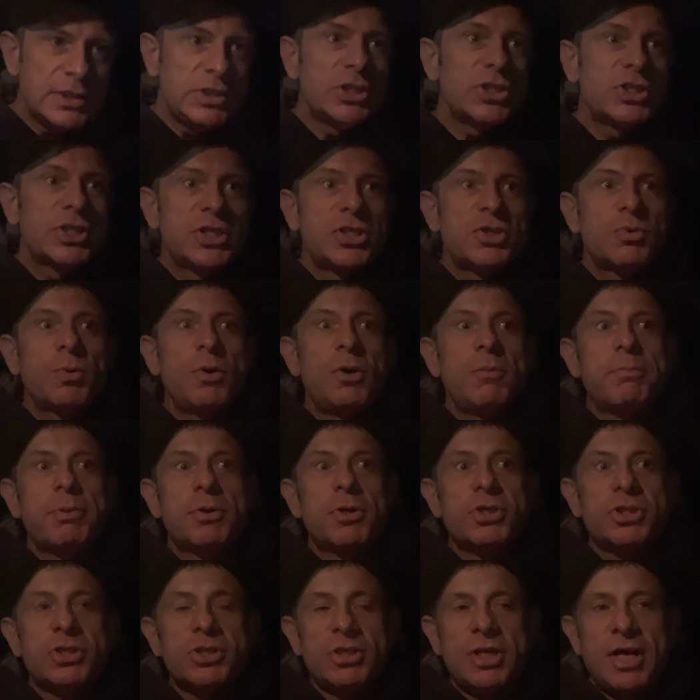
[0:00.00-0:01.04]
And just gets real
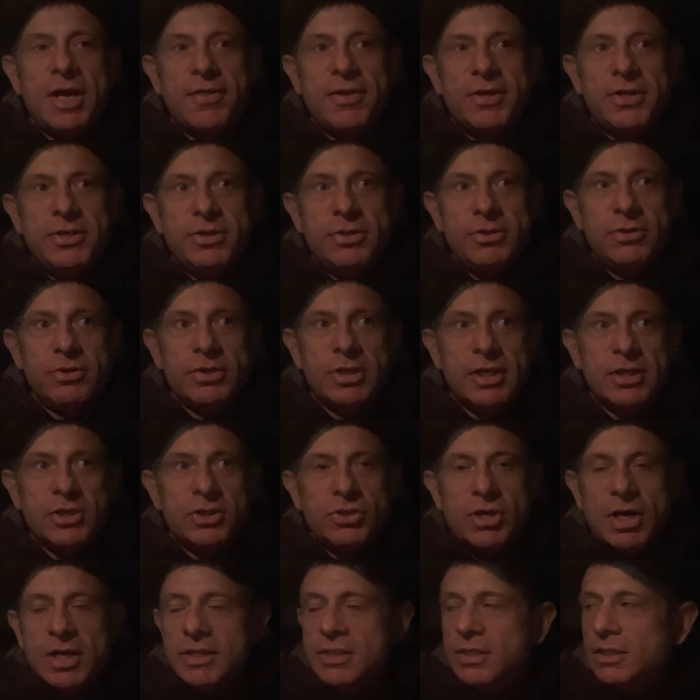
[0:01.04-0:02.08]
personal on the dude and
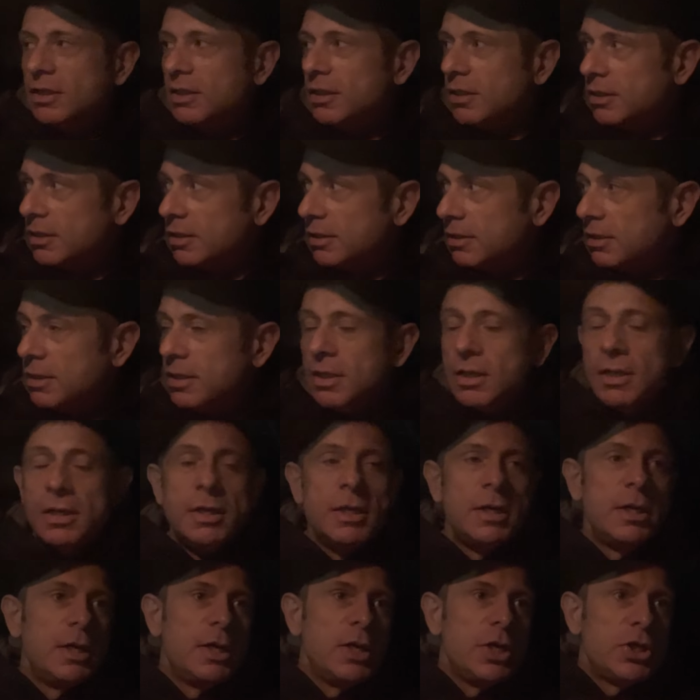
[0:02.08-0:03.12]
tries to
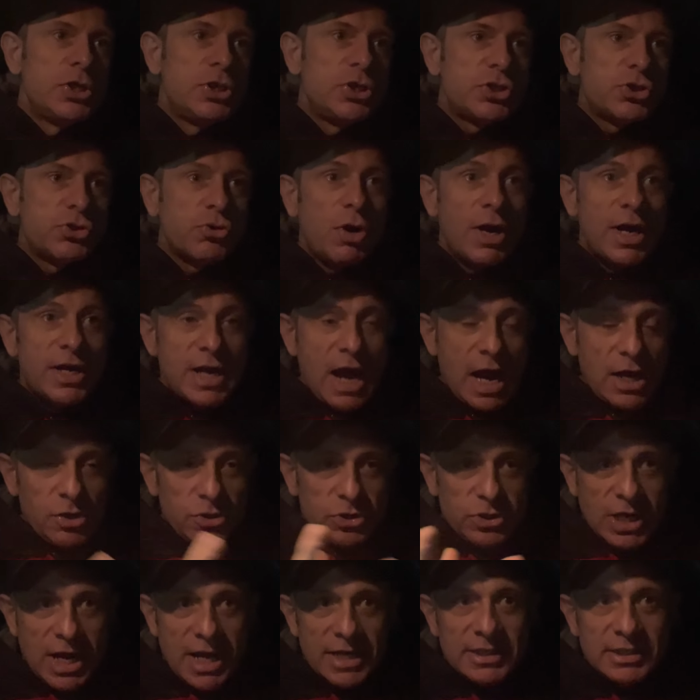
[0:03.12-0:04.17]
destroy. And I know
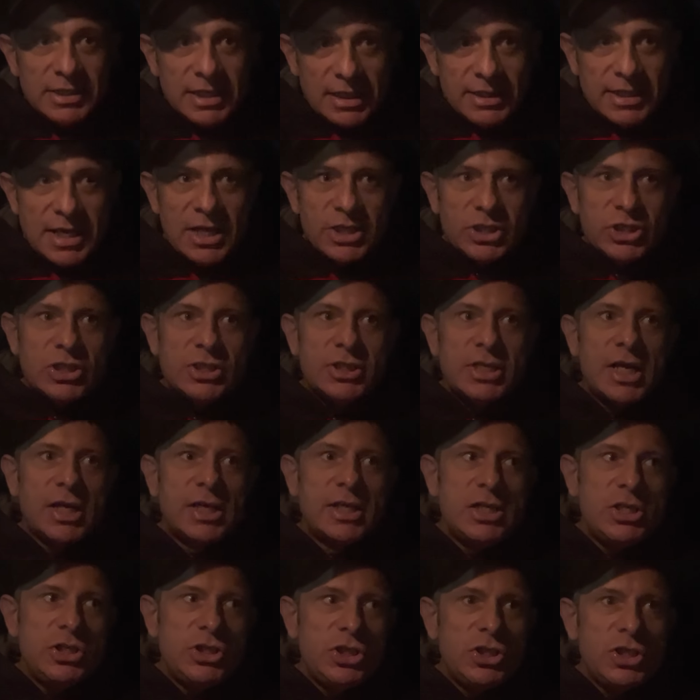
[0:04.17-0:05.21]
Jazz said that. She's like,
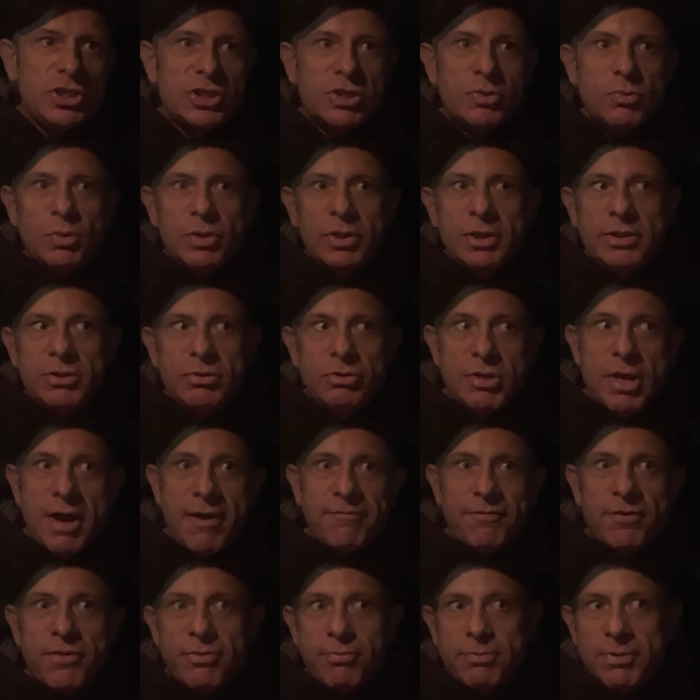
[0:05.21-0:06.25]
Geechi doesn't really do
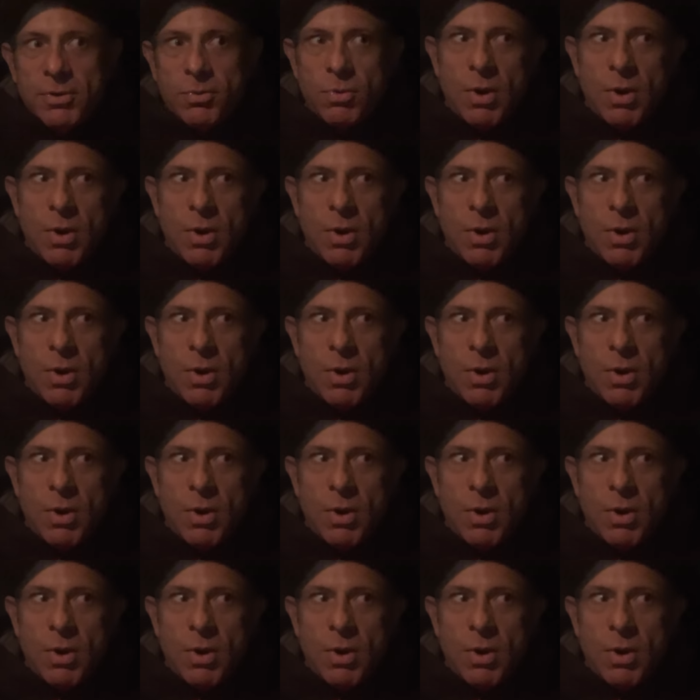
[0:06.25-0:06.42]
that for 3